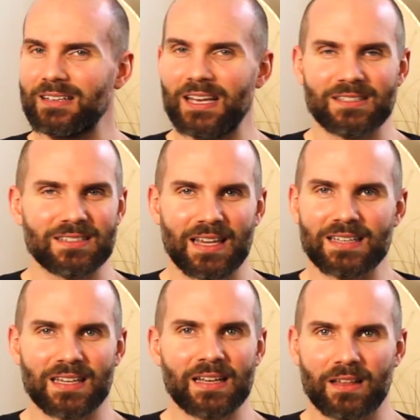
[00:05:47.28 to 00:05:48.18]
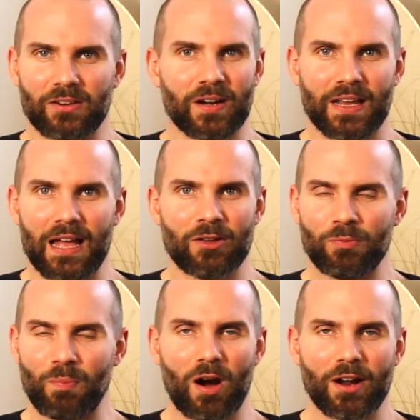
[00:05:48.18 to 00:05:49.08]
it's less likely you're going to get a
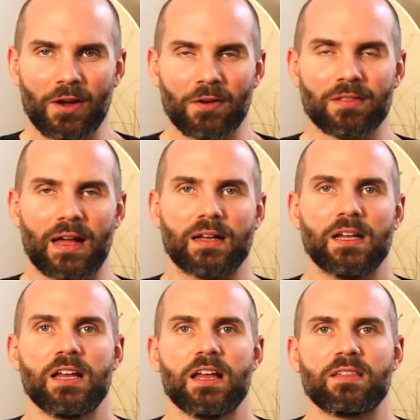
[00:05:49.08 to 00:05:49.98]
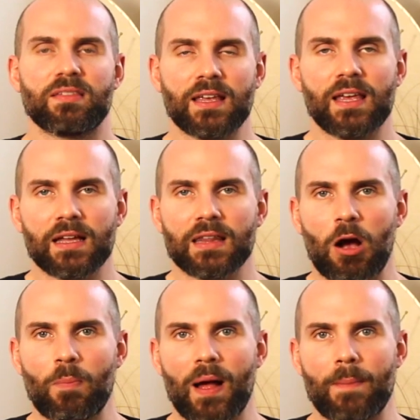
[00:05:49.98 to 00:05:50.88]
good mark out of that. Thinking a
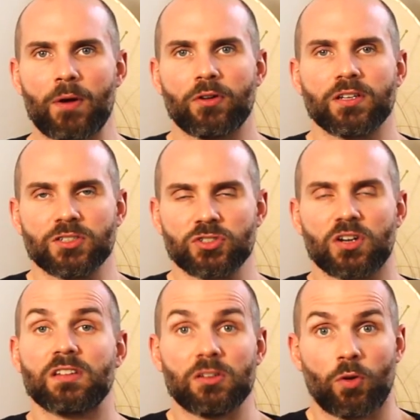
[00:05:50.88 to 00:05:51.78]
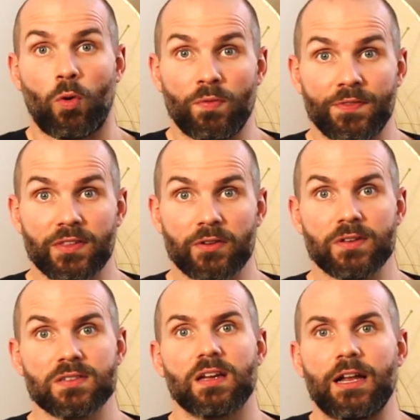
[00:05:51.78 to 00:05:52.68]
little bit about constructing your own
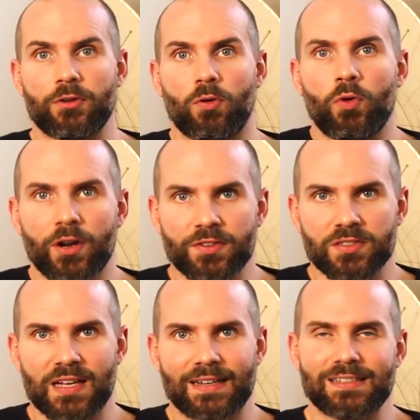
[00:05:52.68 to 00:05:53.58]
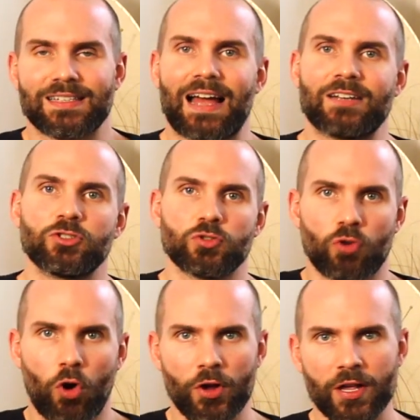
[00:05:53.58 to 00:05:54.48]
theories and your own understandings and
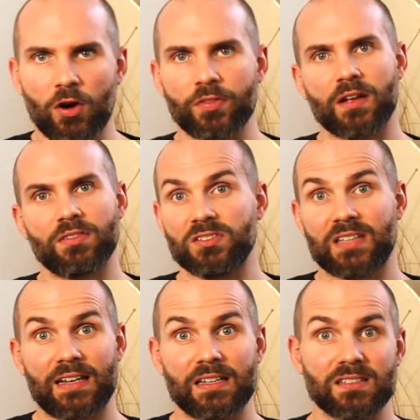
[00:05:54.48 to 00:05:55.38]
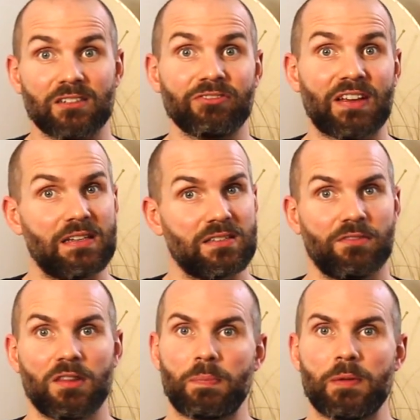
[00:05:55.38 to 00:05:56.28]
drawing on the understandings and the findings
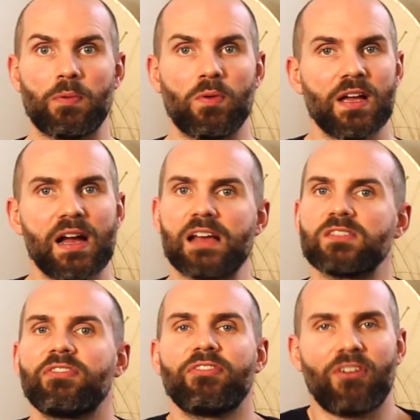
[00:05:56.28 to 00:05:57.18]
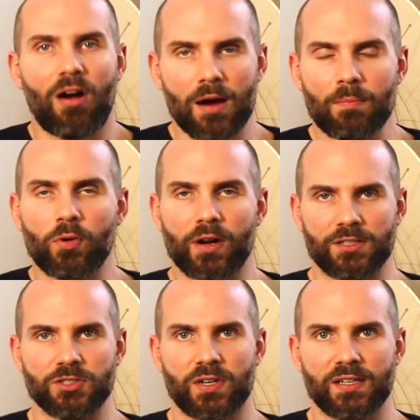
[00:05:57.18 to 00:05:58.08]
of other people is far more
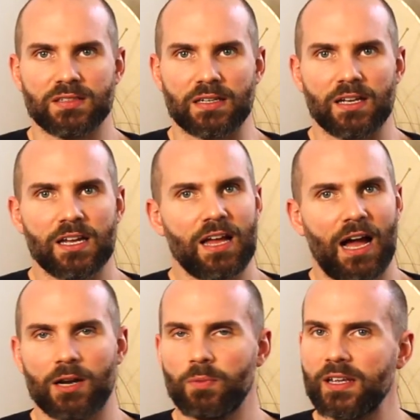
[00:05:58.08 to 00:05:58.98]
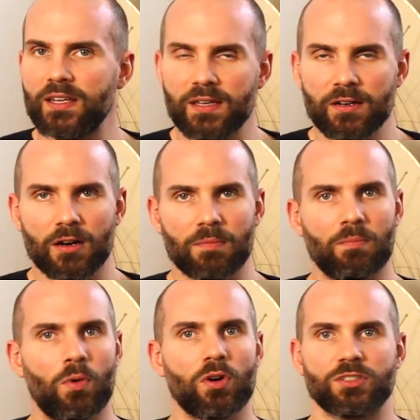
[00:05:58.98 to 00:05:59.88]
interesting. I don't want to hear
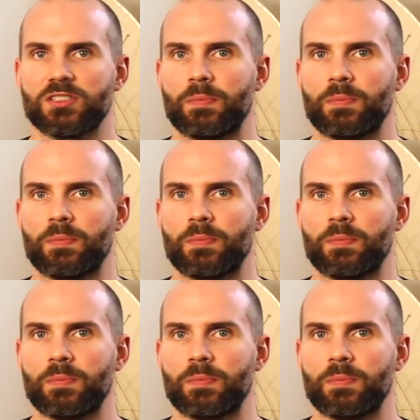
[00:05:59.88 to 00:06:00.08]
more just